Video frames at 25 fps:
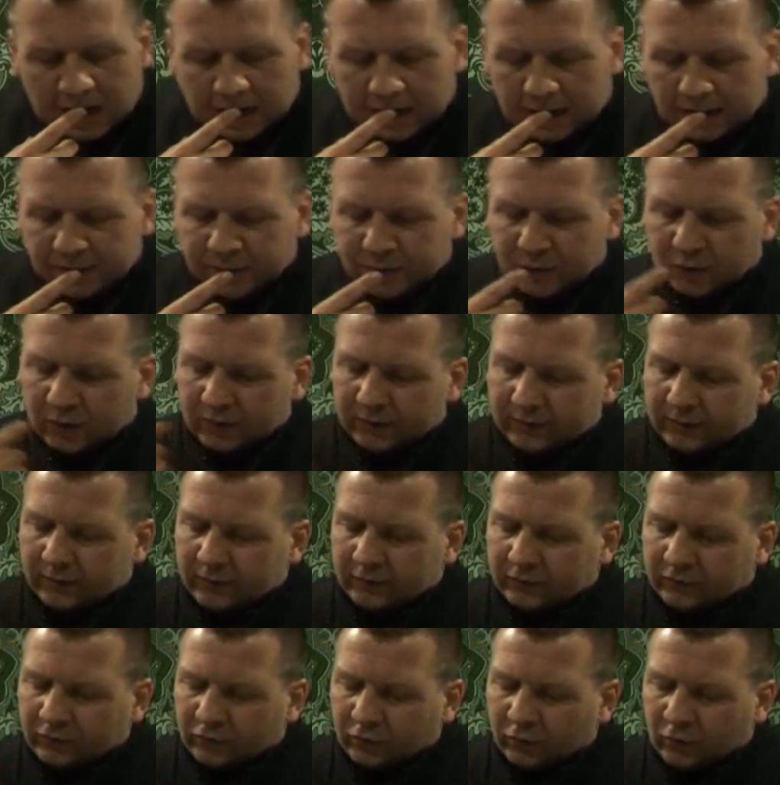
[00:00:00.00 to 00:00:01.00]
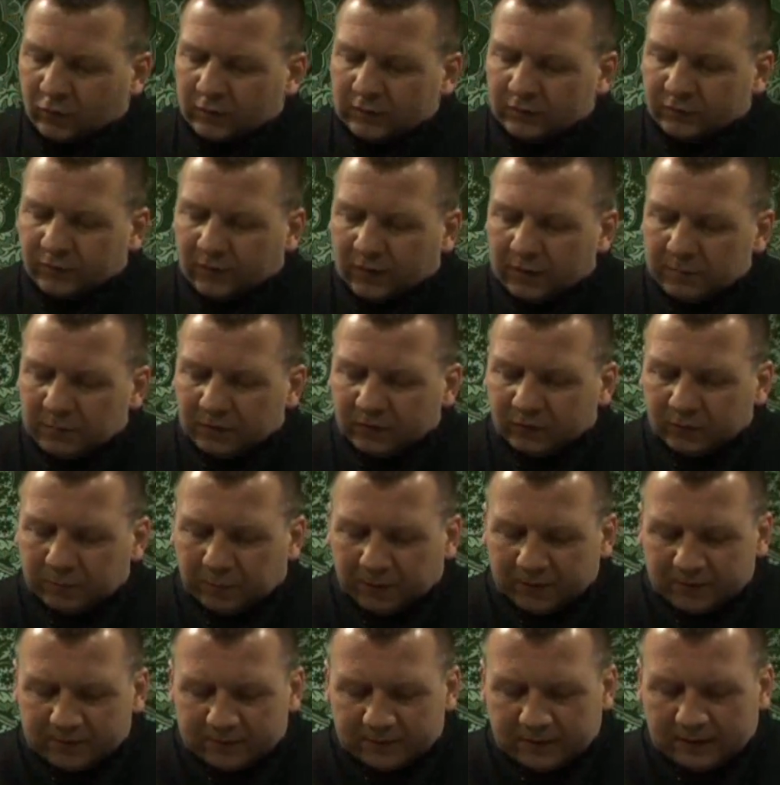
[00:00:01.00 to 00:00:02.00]
And I thought the story is very much
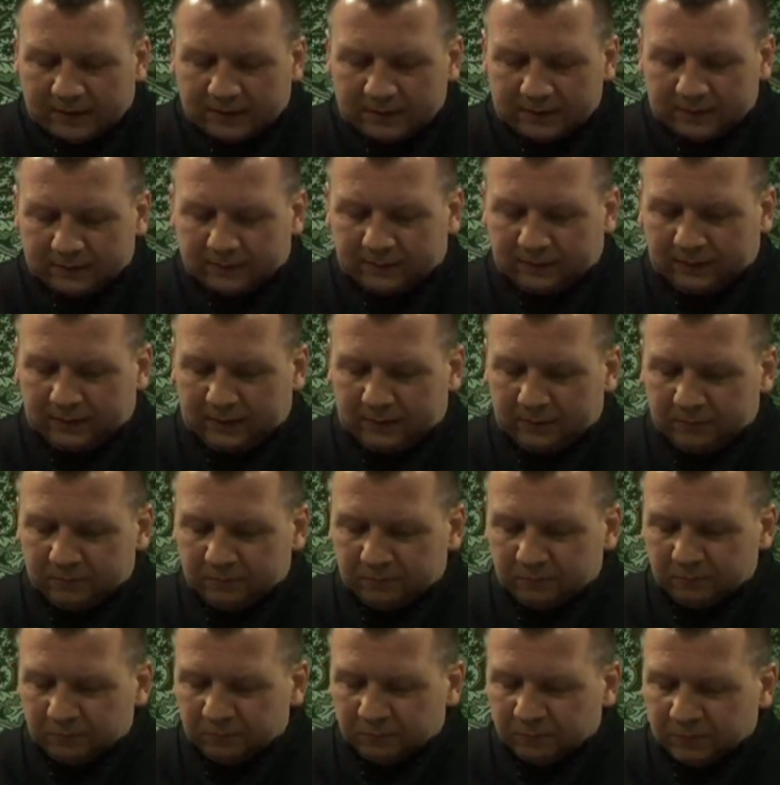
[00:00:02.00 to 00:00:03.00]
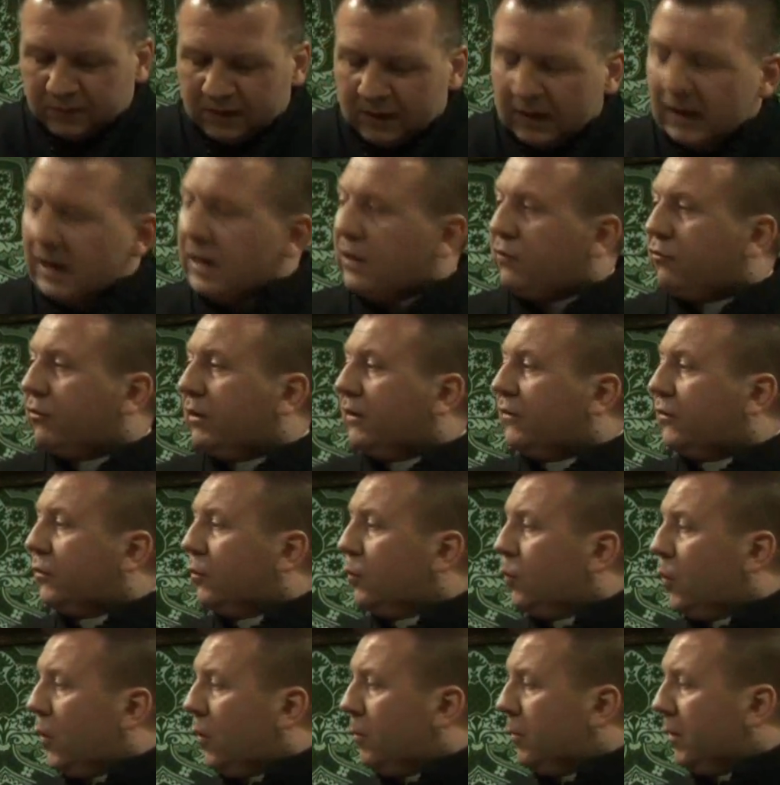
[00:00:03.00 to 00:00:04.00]
about dignity. He treats
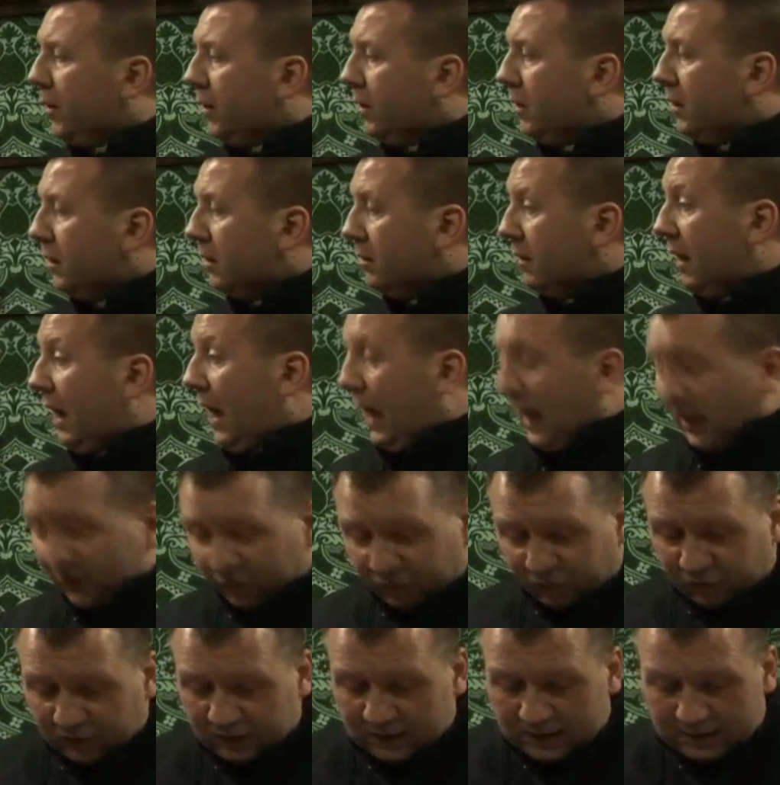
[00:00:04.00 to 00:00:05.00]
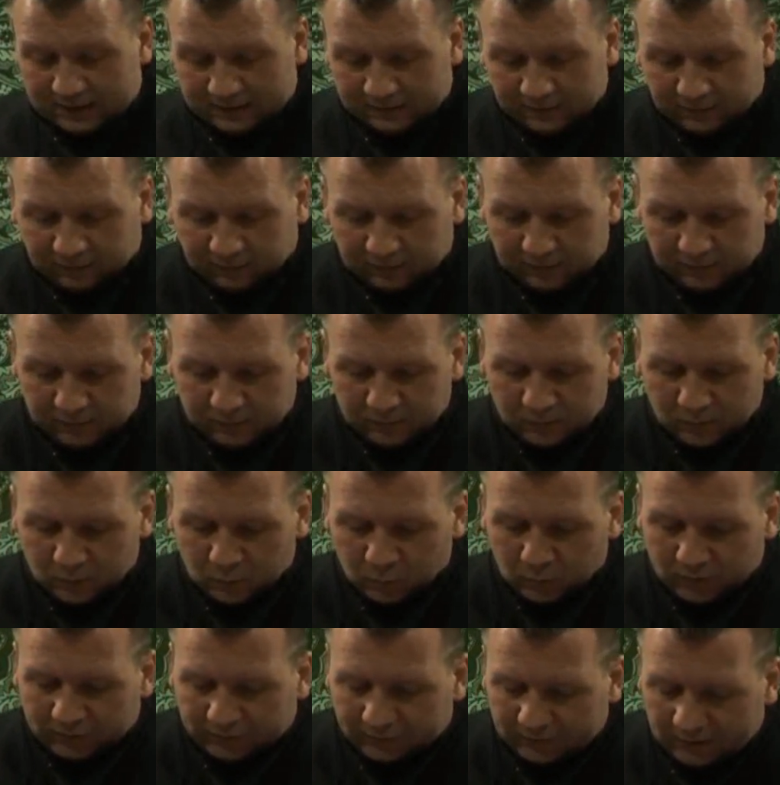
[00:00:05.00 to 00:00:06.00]
the woman as she is,
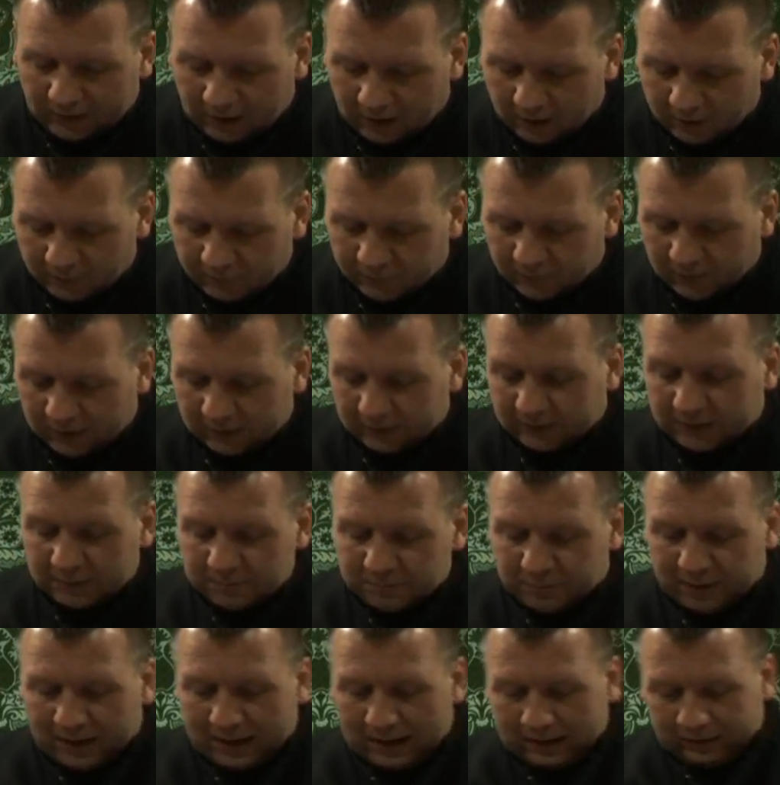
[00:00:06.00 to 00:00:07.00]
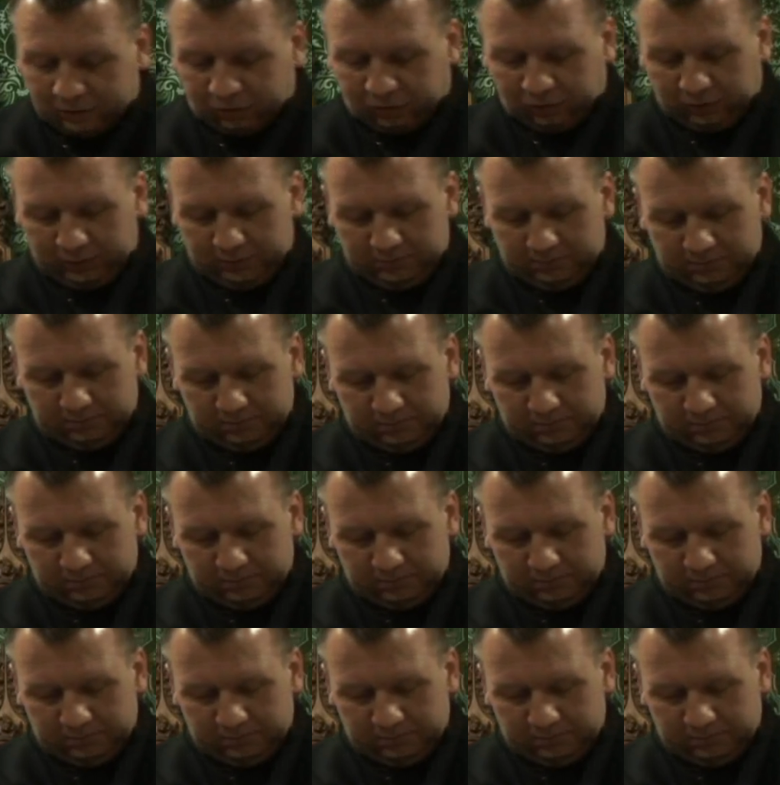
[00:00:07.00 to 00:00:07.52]
with love and compassion.